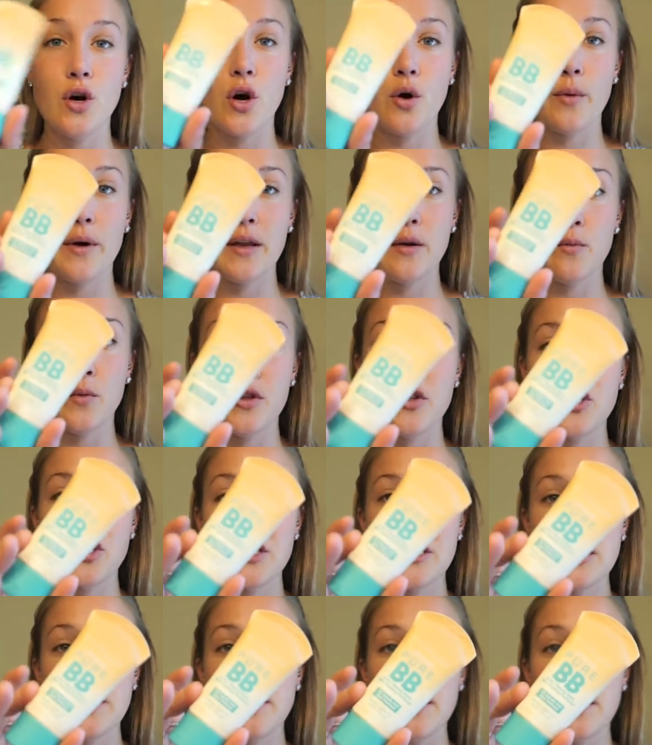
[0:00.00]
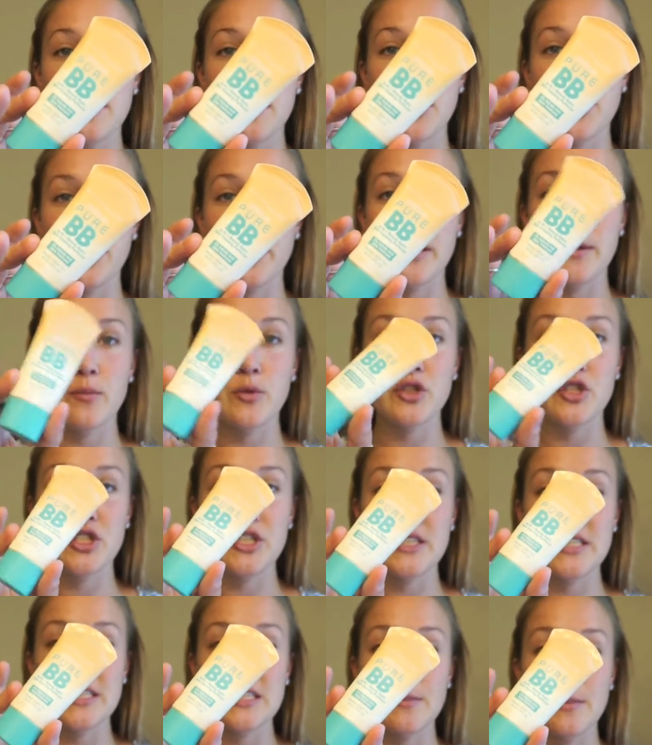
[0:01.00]
go in with just a BB cream, which
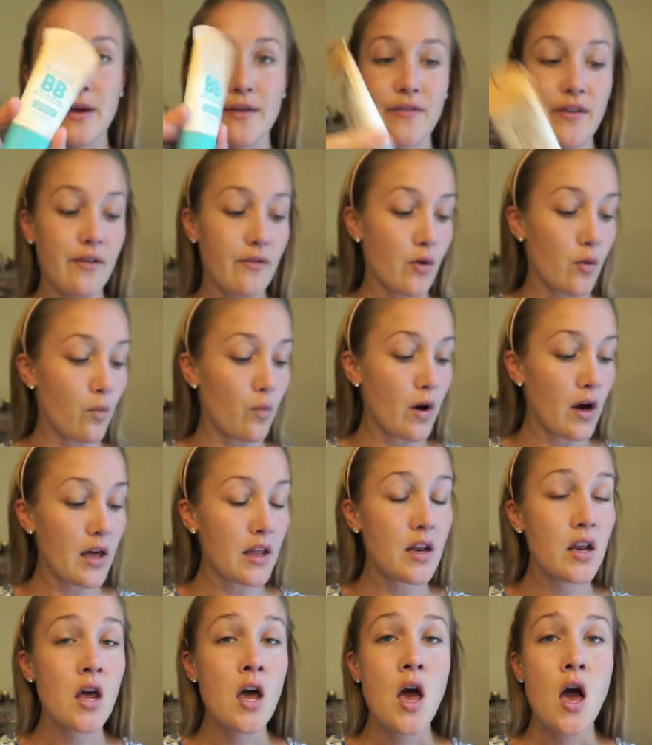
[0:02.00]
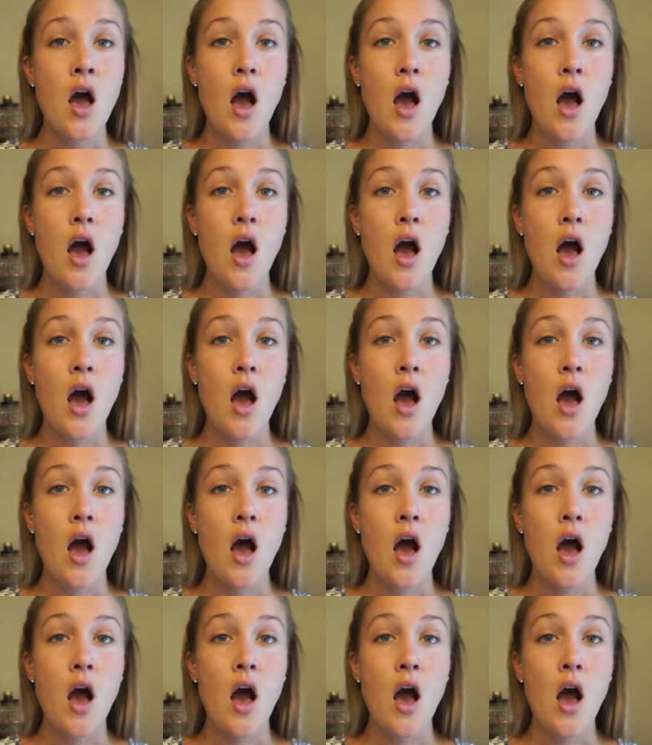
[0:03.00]
this is my favorite one.